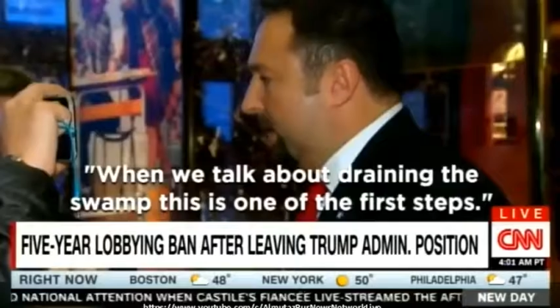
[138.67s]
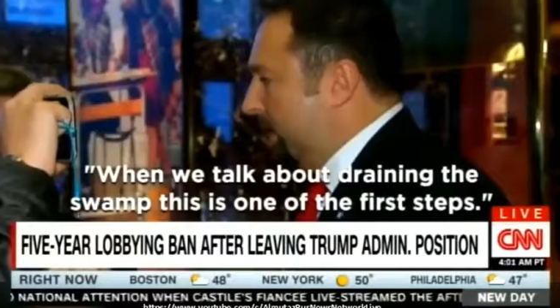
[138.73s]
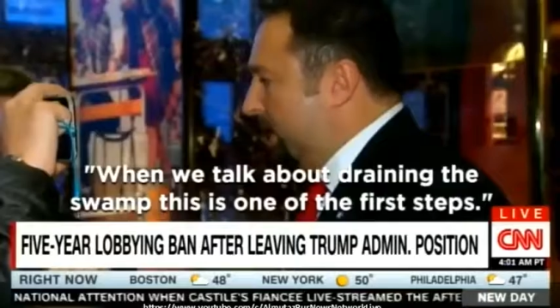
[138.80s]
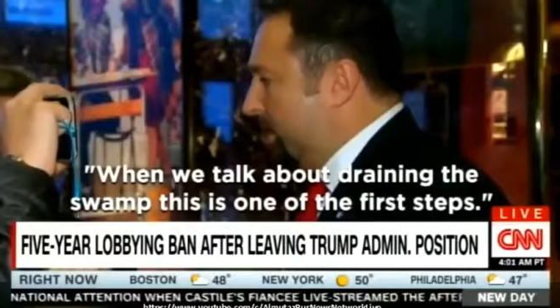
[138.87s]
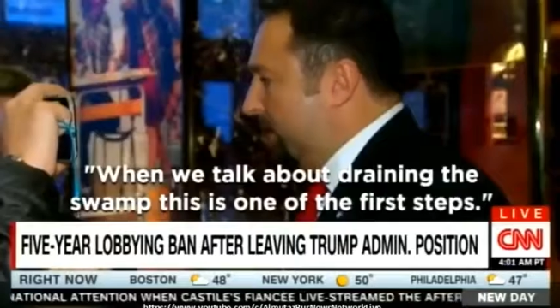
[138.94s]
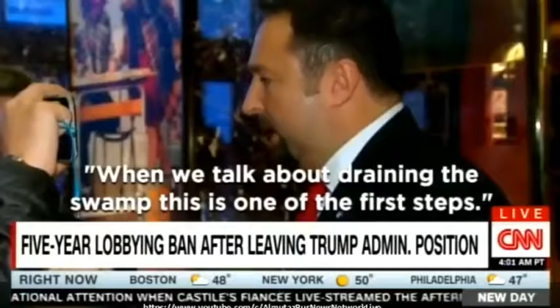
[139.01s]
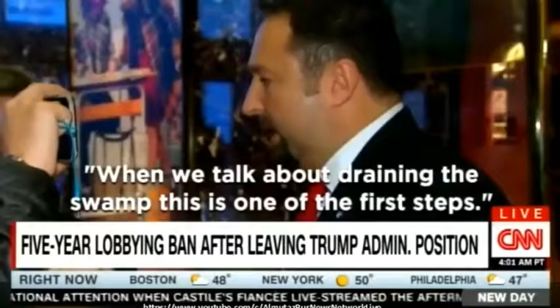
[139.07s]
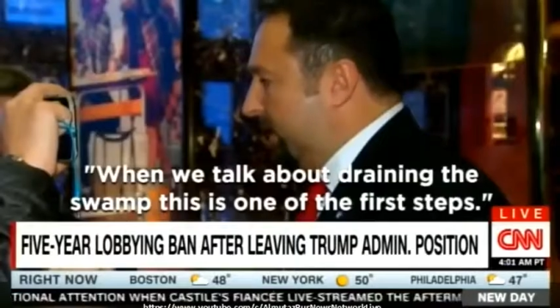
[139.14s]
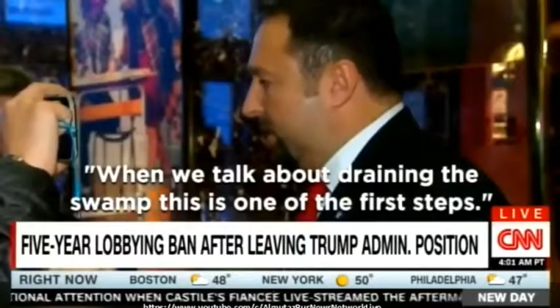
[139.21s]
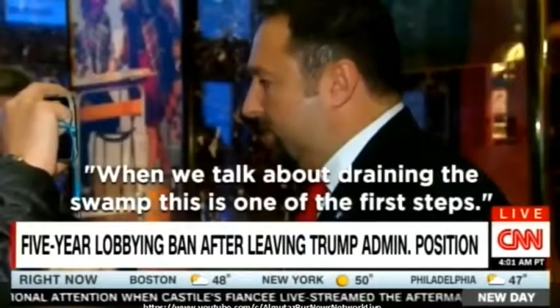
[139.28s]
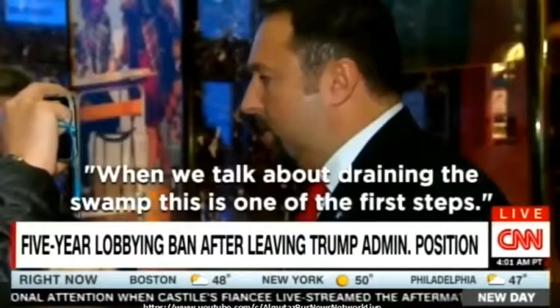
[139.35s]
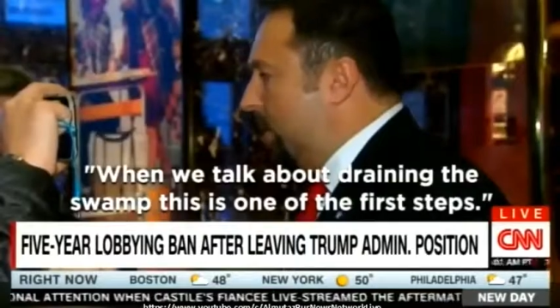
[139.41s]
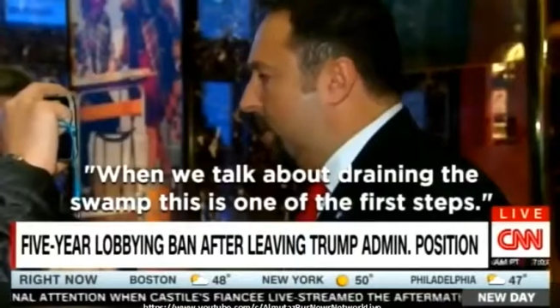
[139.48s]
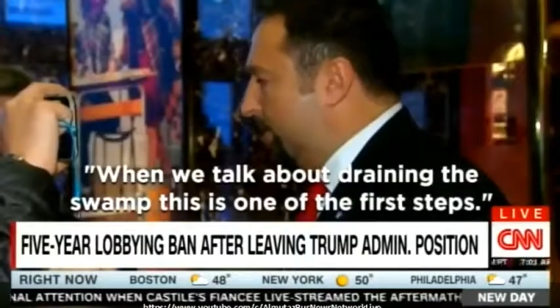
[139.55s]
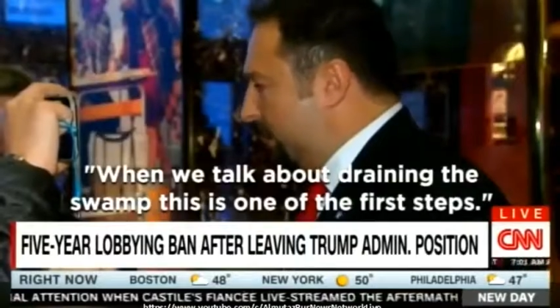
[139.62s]
talk about draining the
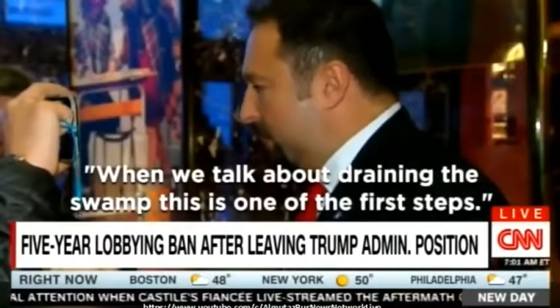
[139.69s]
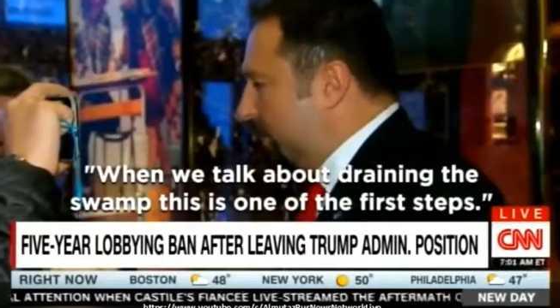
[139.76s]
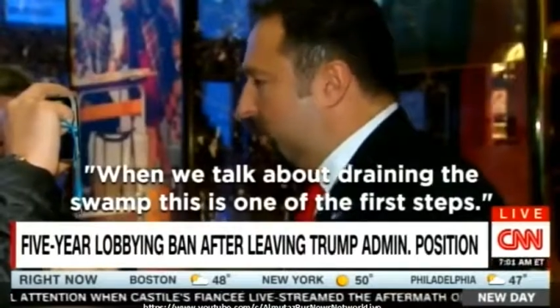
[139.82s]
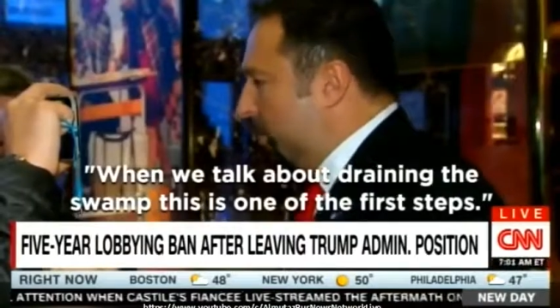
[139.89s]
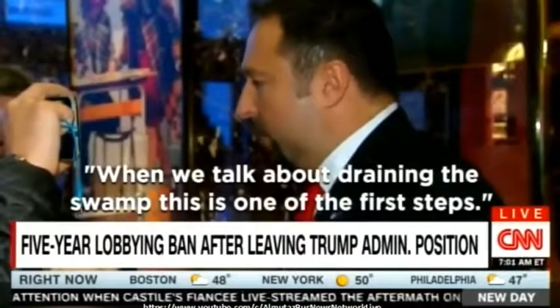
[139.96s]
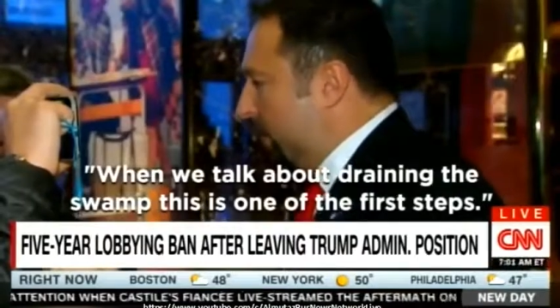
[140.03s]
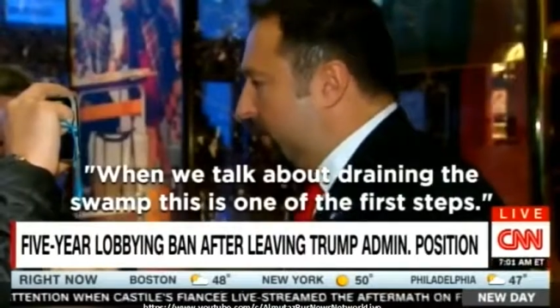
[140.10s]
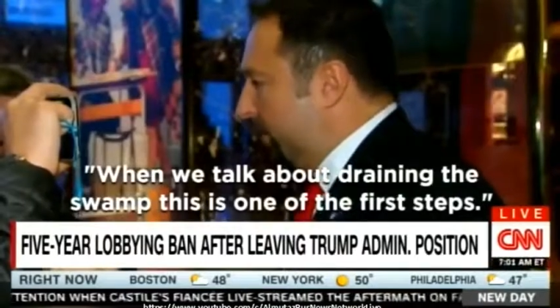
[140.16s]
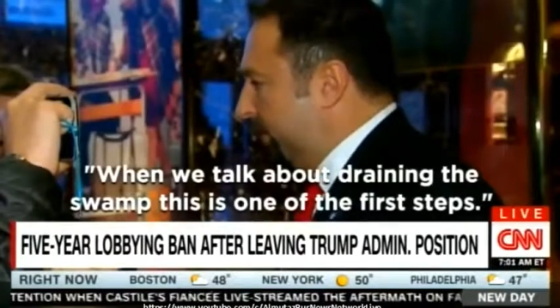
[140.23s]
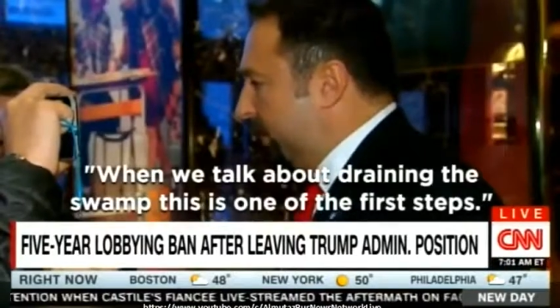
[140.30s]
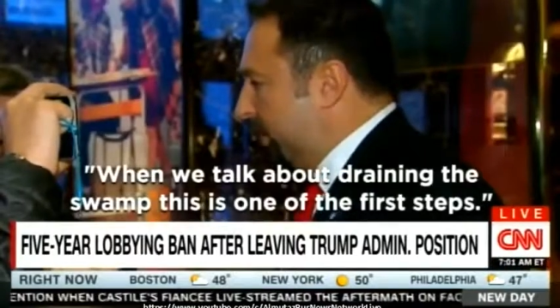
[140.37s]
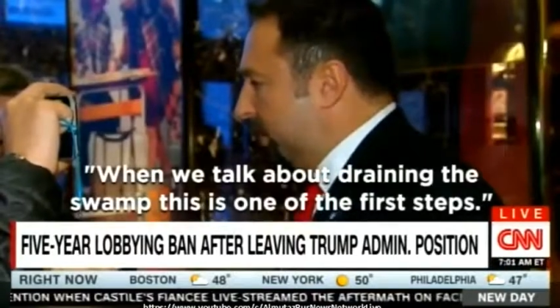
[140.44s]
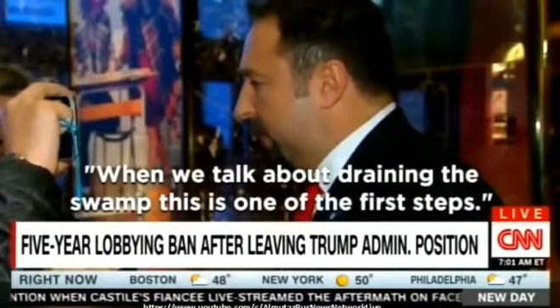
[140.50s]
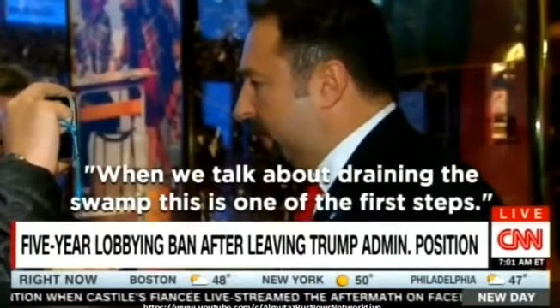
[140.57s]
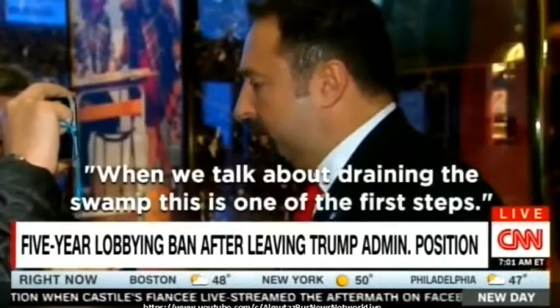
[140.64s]
swamp, this is one of the
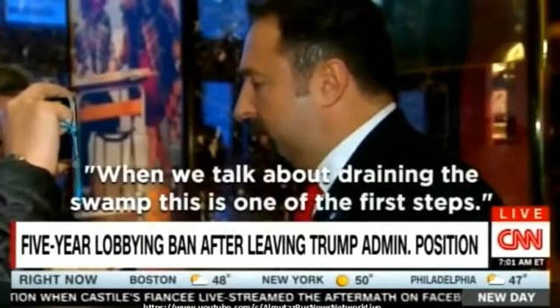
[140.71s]
first